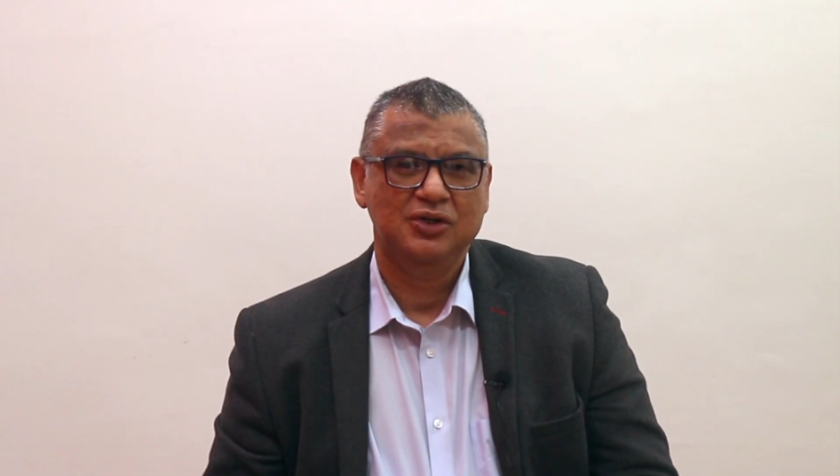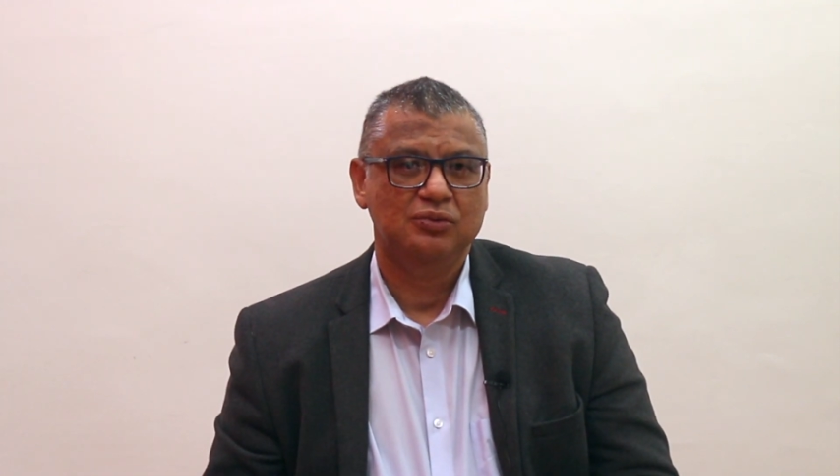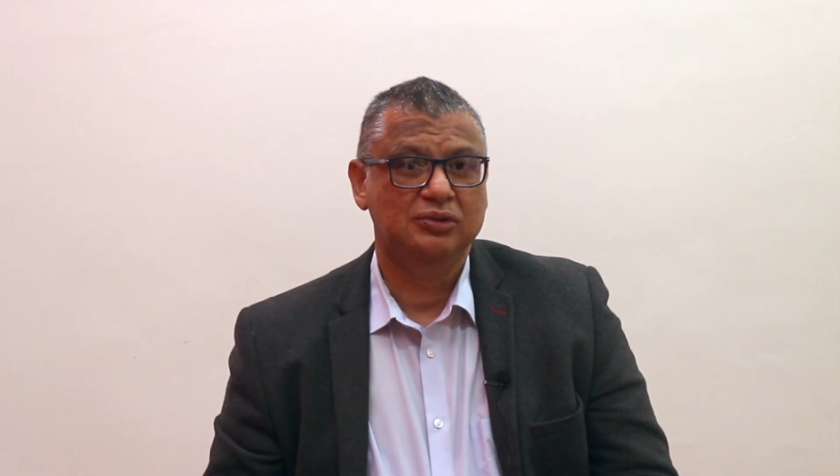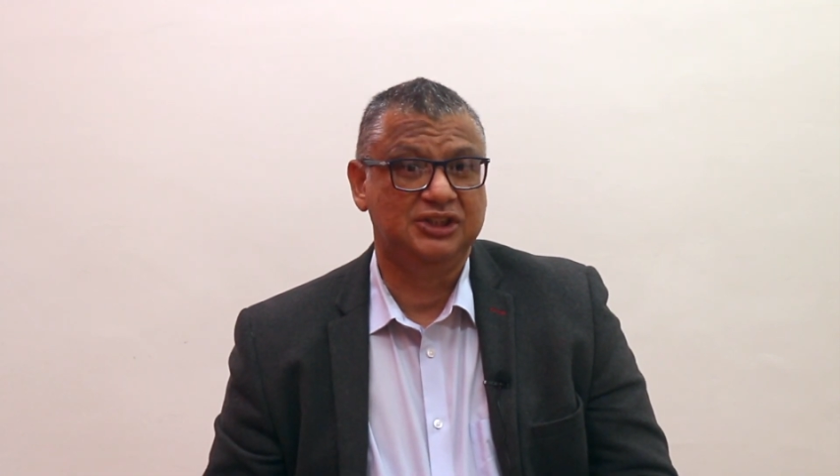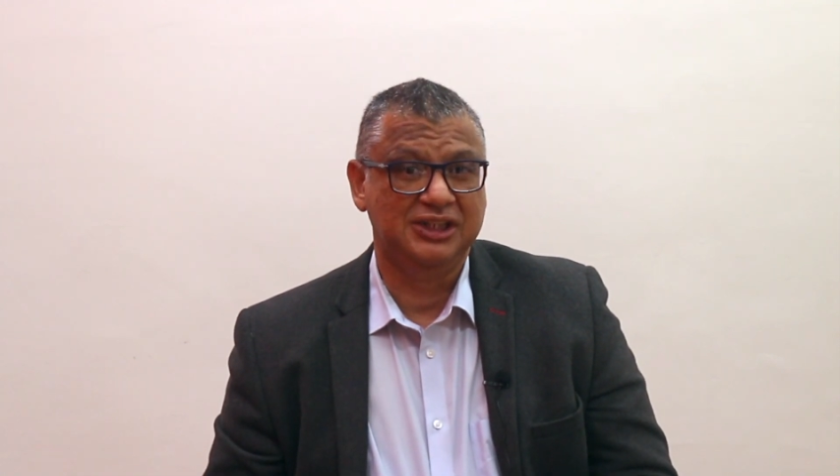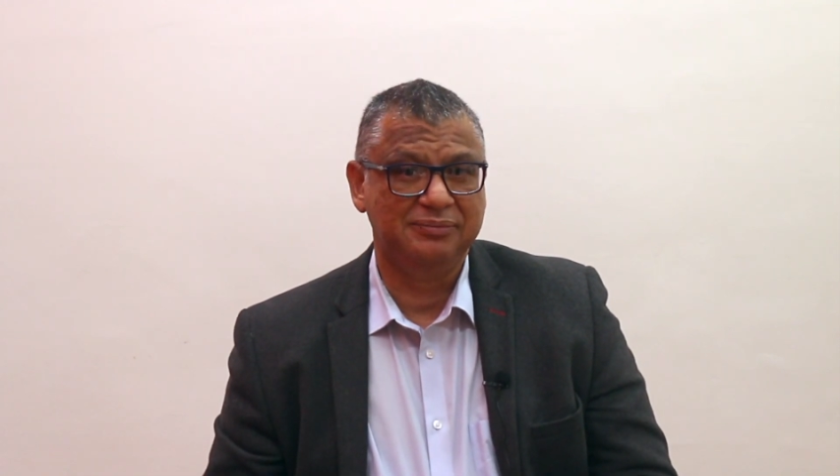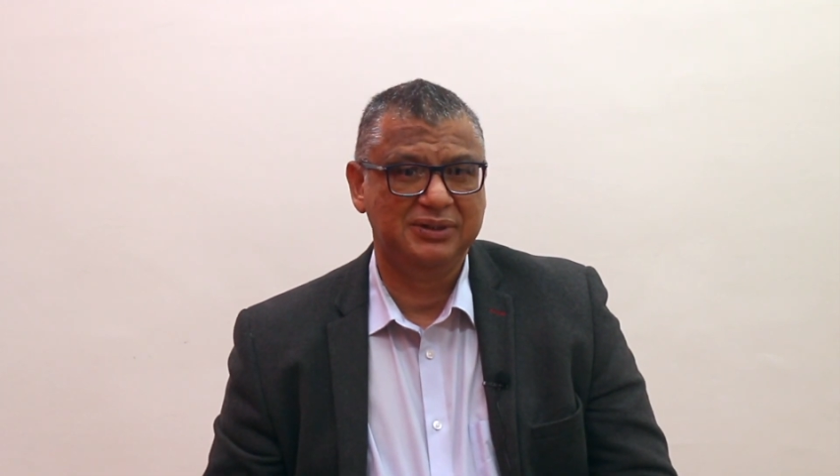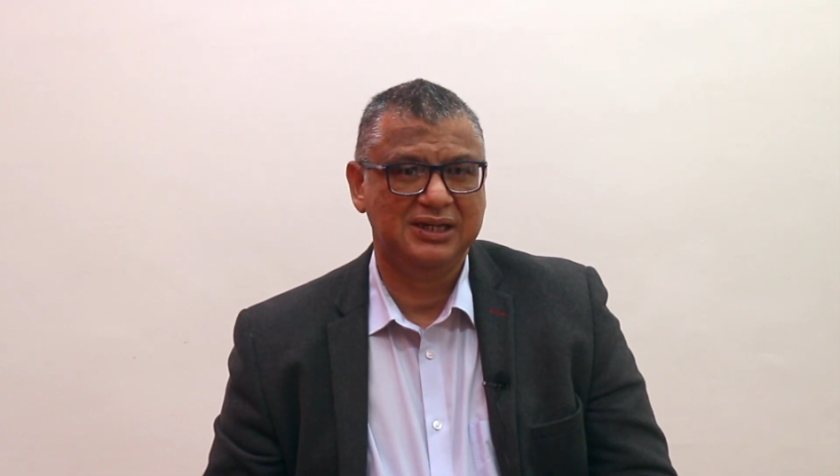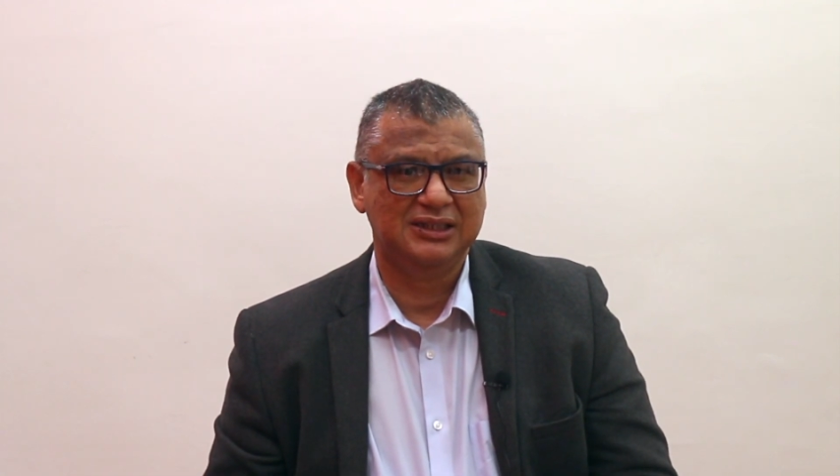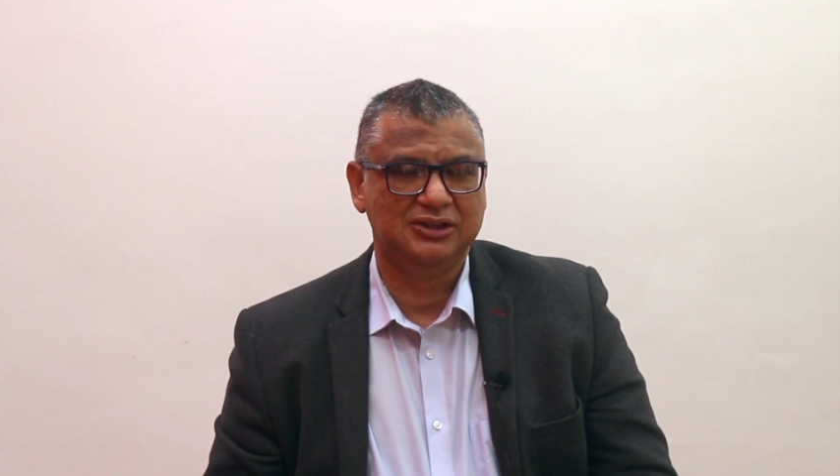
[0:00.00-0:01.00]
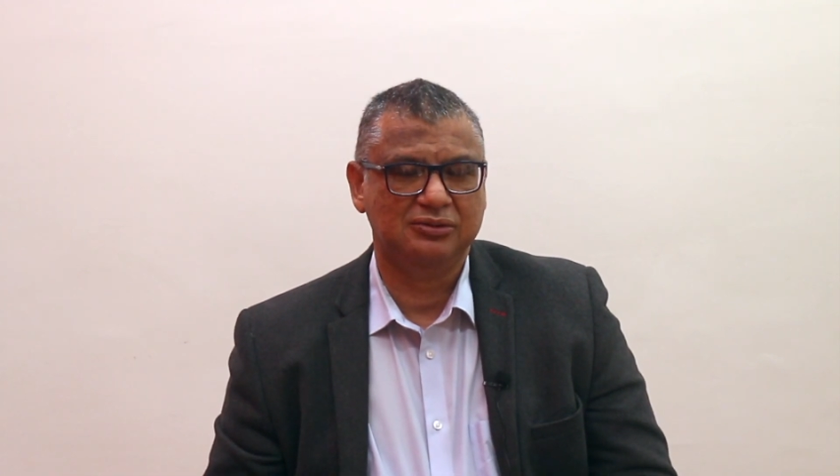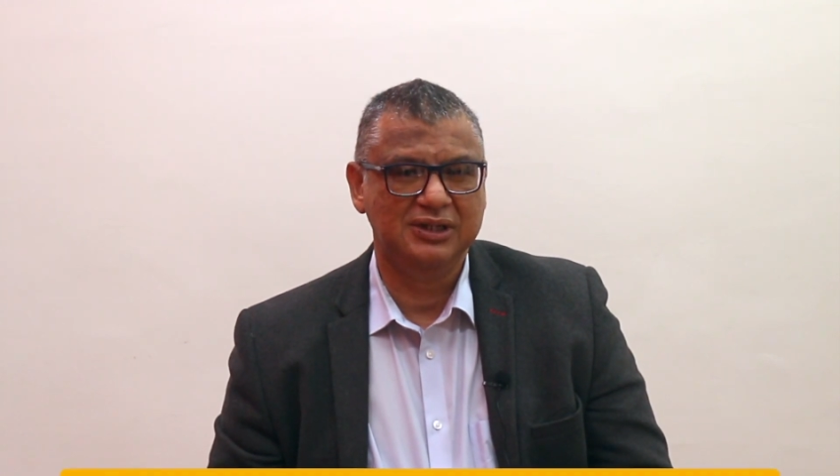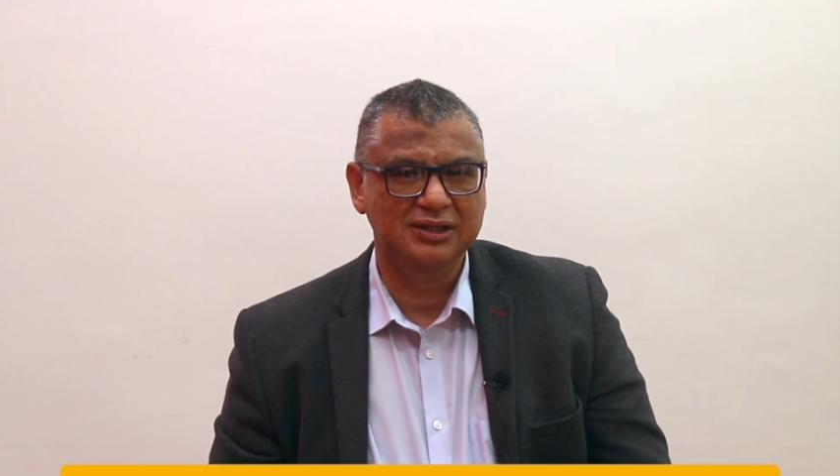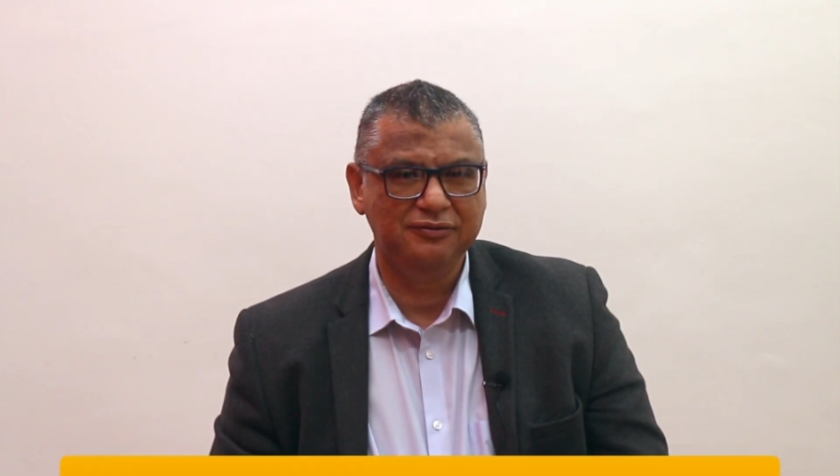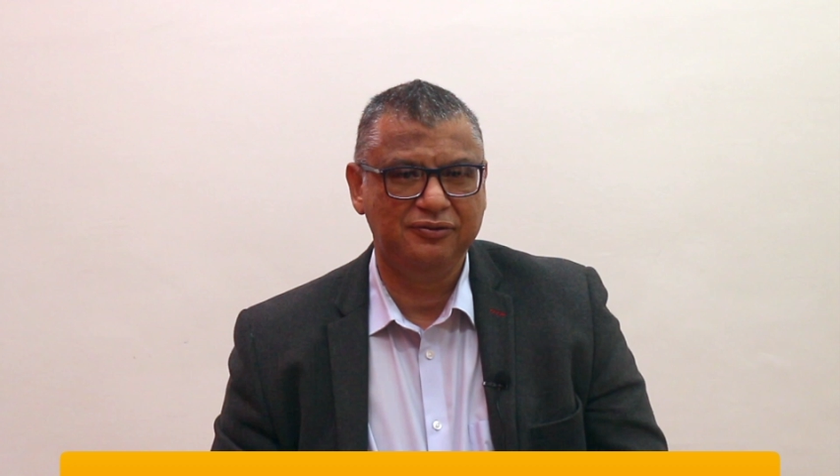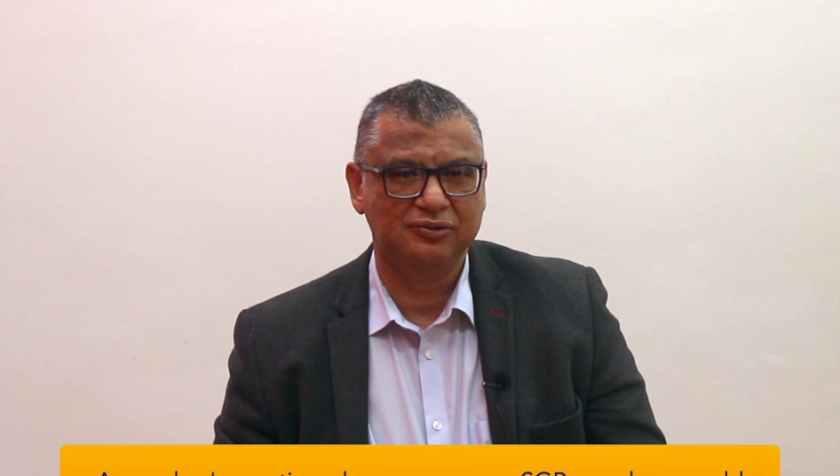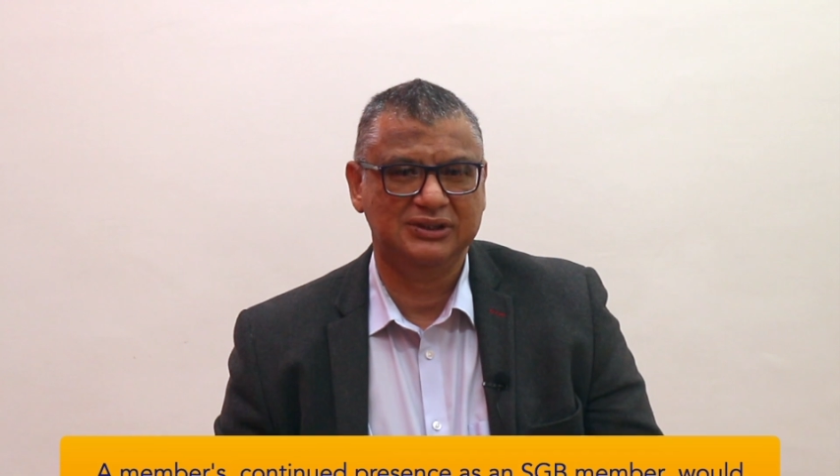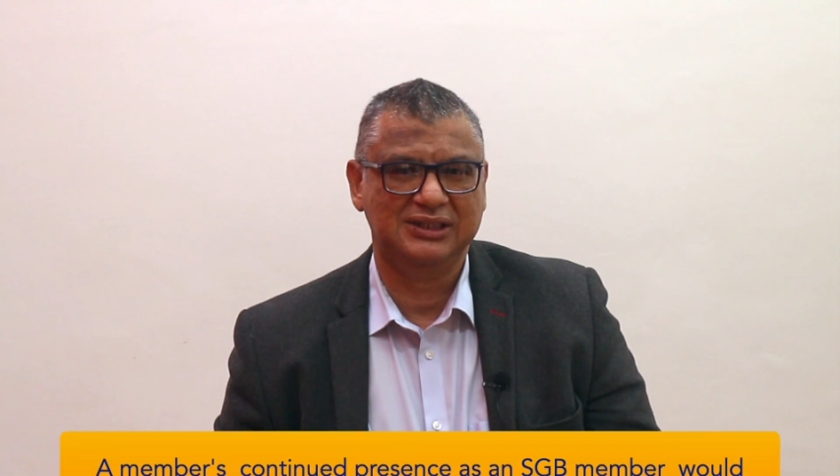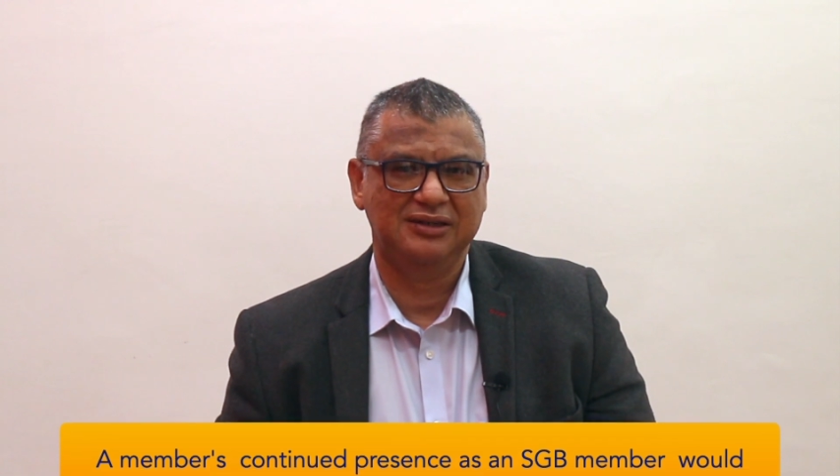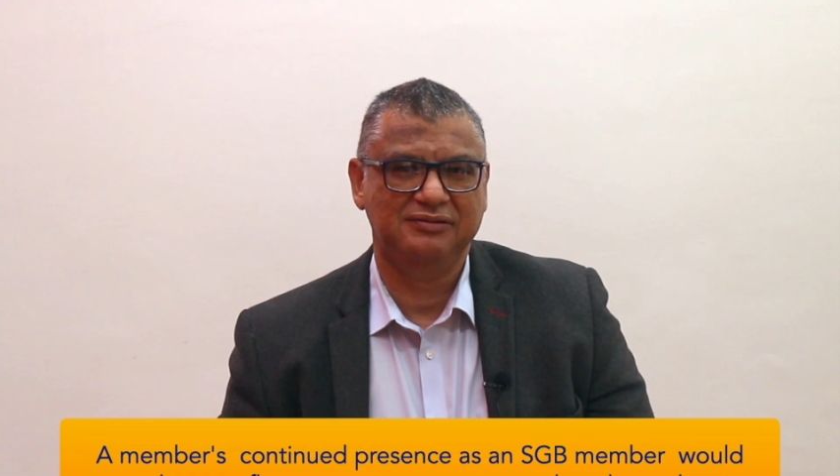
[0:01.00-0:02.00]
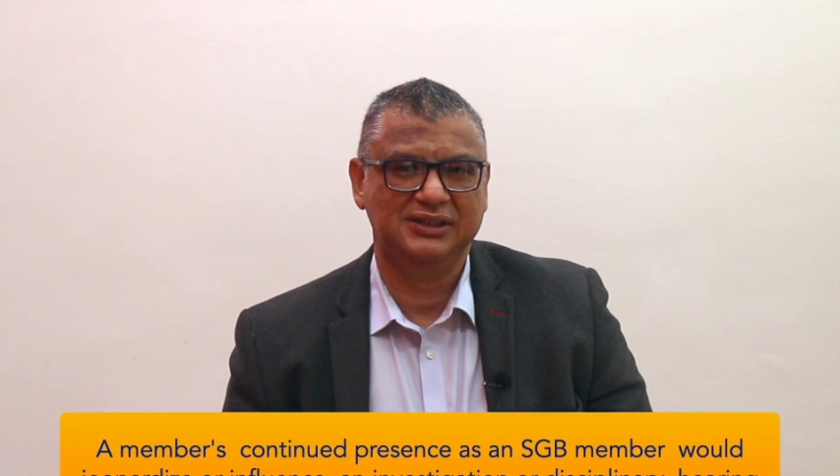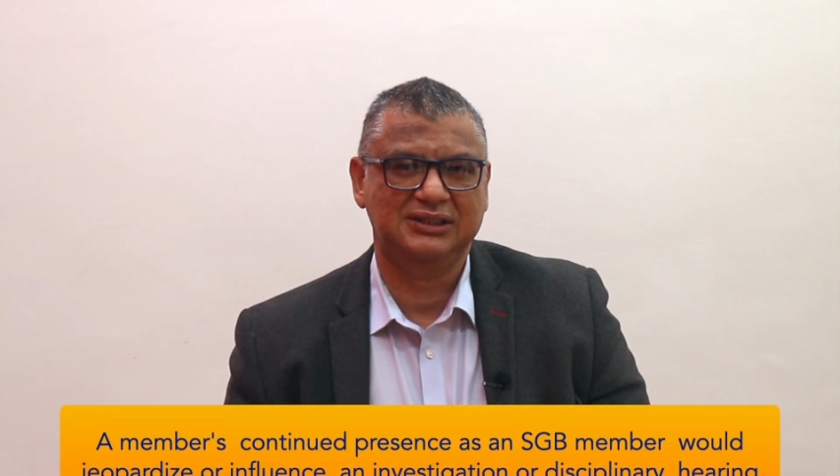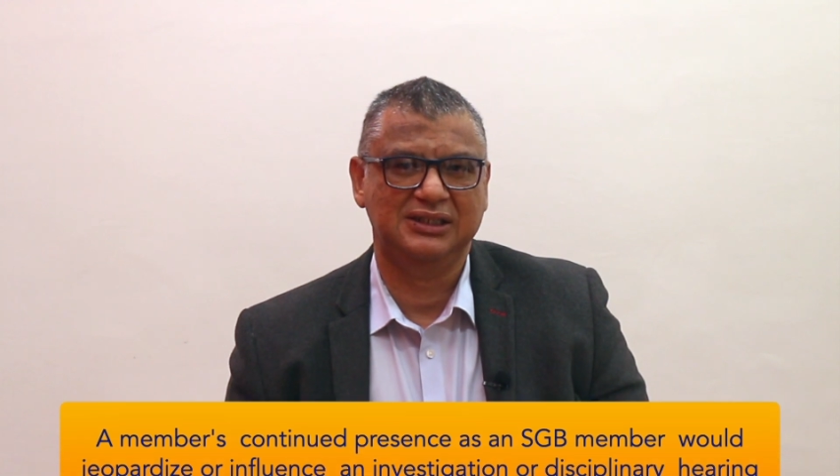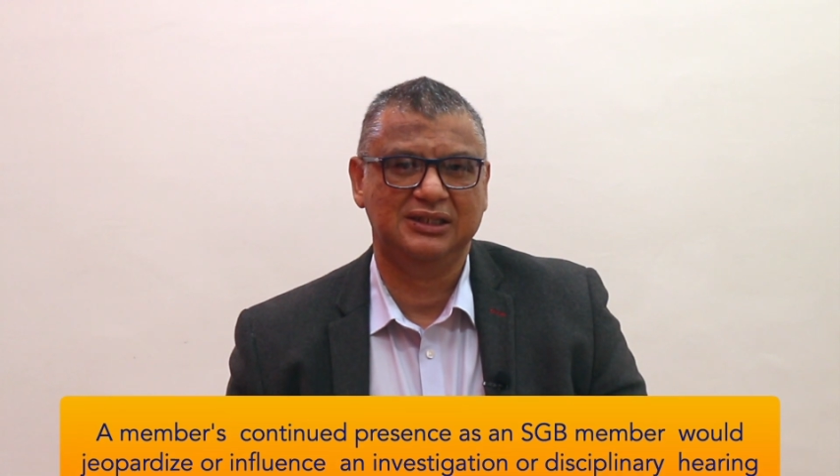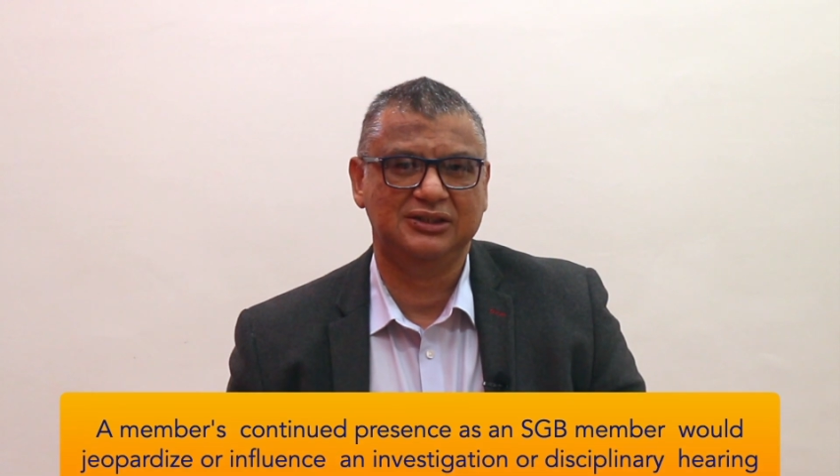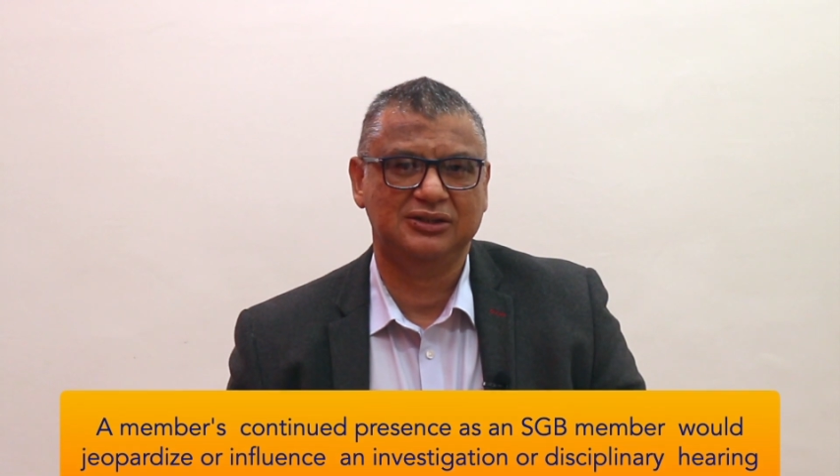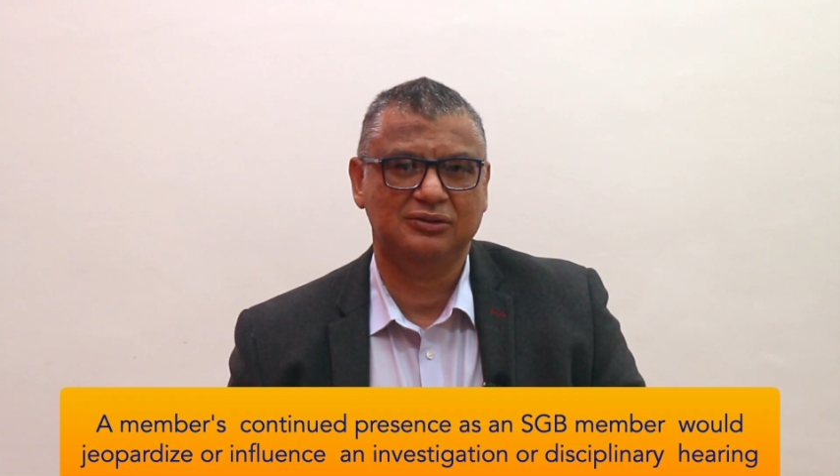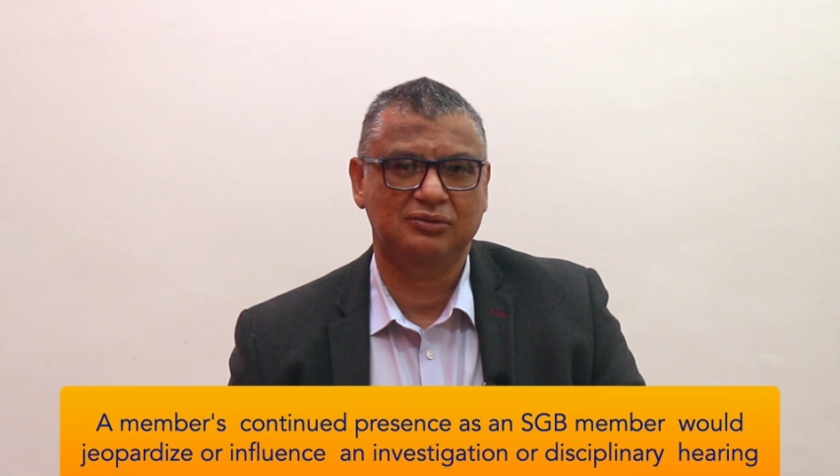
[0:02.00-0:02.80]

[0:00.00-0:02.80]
would jeopardize or influence an investigation